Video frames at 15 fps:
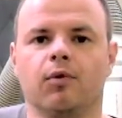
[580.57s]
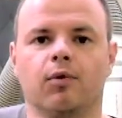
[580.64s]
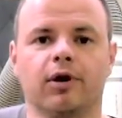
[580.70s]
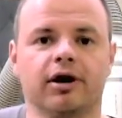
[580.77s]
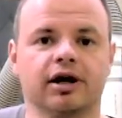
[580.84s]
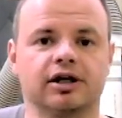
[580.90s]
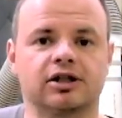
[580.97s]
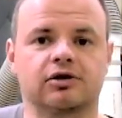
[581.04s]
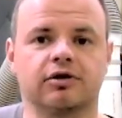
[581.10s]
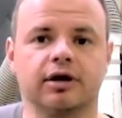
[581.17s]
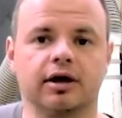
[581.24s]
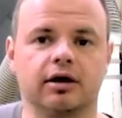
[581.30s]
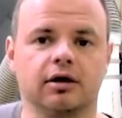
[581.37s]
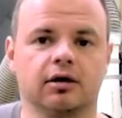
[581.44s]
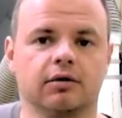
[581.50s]
where it's
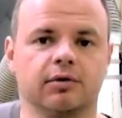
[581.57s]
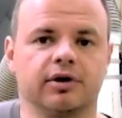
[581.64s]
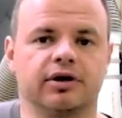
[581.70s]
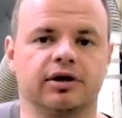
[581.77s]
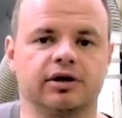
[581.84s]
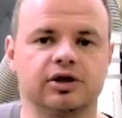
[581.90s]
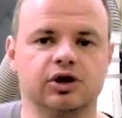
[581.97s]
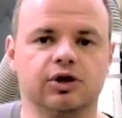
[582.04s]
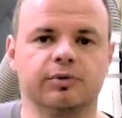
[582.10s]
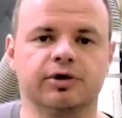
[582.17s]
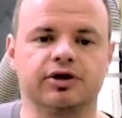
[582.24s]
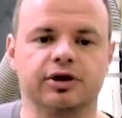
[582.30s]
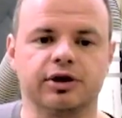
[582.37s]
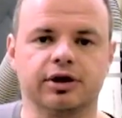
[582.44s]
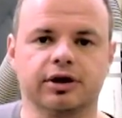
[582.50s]
critical with this new
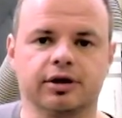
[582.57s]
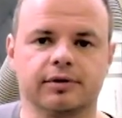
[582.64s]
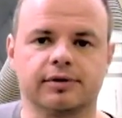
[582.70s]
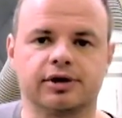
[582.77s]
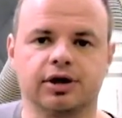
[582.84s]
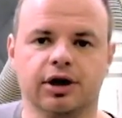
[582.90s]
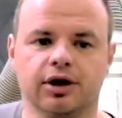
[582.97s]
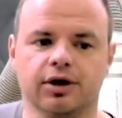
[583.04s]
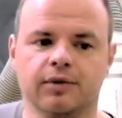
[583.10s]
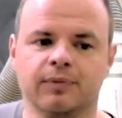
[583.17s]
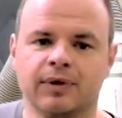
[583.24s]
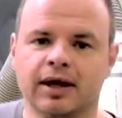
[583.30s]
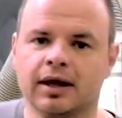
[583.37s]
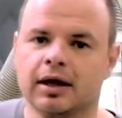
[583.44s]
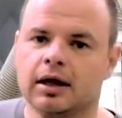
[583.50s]
material. So
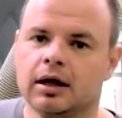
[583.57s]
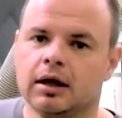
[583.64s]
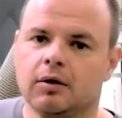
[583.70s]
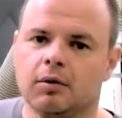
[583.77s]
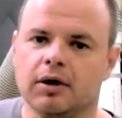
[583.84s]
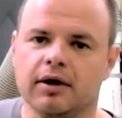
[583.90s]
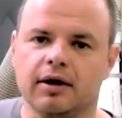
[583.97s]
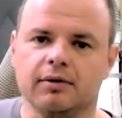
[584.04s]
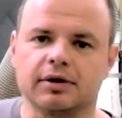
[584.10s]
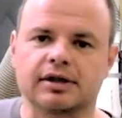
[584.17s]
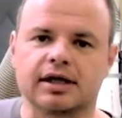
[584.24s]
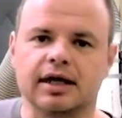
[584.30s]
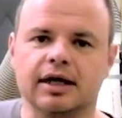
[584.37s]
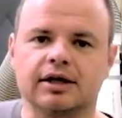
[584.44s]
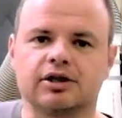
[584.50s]
while that
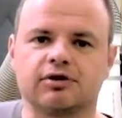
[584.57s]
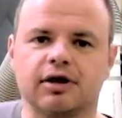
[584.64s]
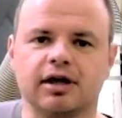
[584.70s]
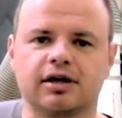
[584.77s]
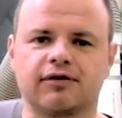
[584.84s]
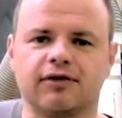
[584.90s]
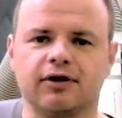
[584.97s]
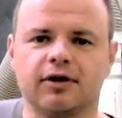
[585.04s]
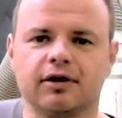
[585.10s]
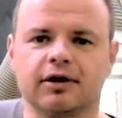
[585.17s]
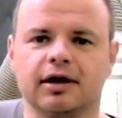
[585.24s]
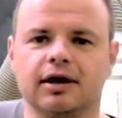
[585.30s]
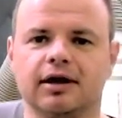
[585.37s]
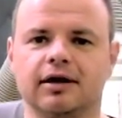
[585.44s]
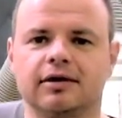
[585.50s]
was kind of stressful
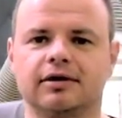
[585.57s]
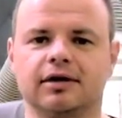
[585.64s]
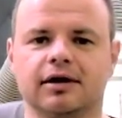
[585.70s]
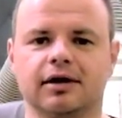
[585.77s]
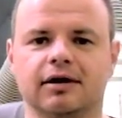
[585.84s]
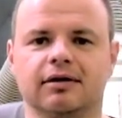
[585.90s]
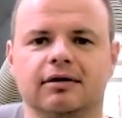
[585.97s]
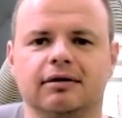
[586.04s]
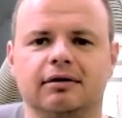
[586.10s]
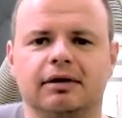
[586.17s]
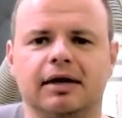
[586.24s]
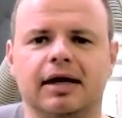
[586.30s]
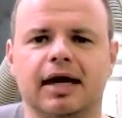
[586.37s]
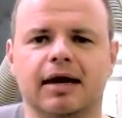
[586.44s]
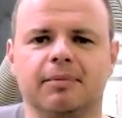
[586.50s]
to
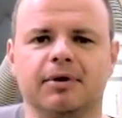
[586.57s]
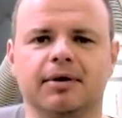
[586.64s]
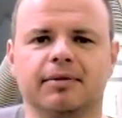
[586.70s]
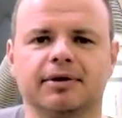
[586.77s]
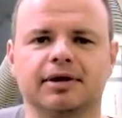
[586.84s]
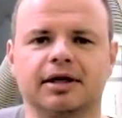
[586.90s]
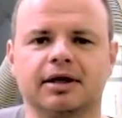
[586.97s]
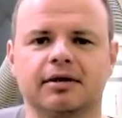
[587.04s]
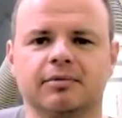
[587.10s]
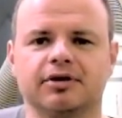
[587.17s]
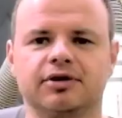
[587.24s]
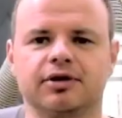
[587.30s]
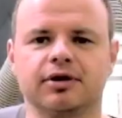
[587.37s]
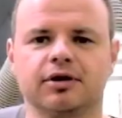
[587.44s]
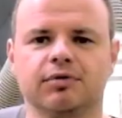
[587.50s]
not be able to get the
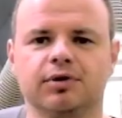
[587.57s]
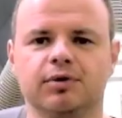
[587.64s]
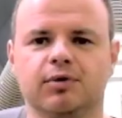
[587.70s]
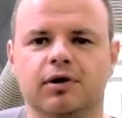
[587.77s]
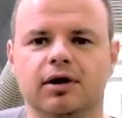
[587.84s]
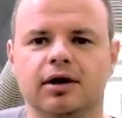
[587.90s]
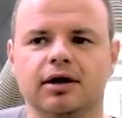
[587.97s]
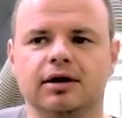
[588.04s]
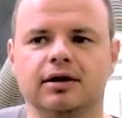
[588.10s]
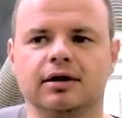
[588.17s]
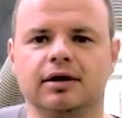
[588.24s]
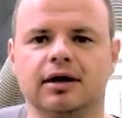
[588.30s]
material we wanted,